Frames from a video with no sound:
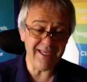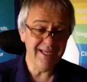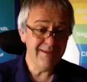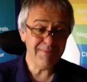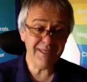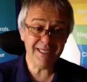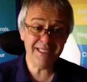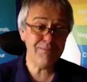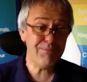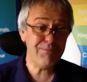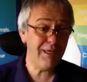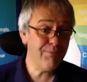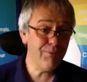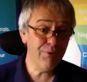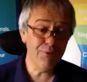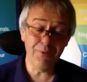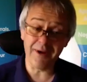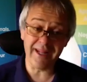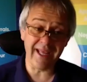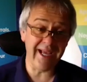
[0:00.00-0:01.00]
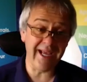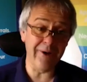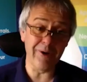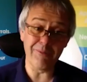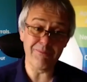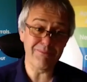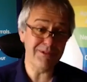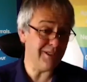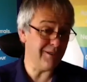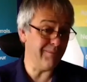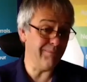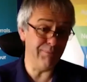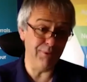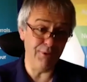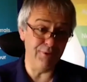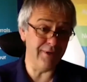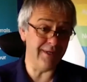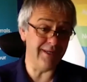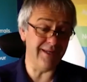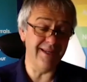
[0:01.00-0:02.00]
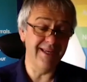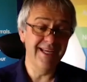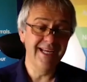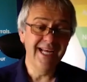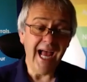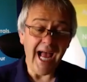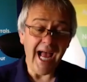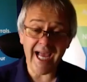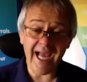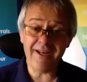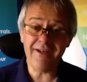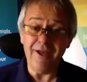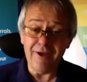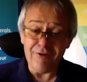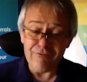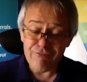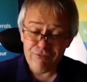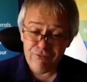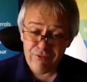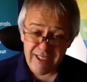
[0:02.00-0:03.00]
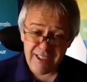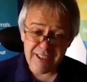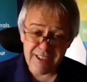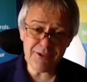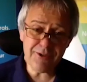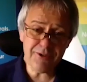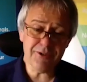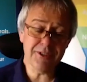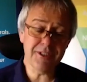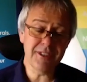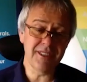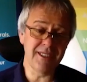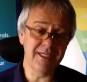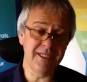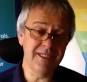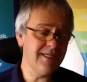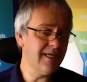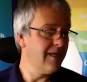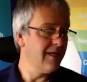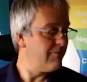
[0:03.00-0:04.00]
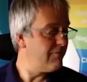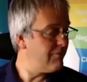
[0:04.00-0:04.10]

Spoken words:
Because people want to help, to your point. And resources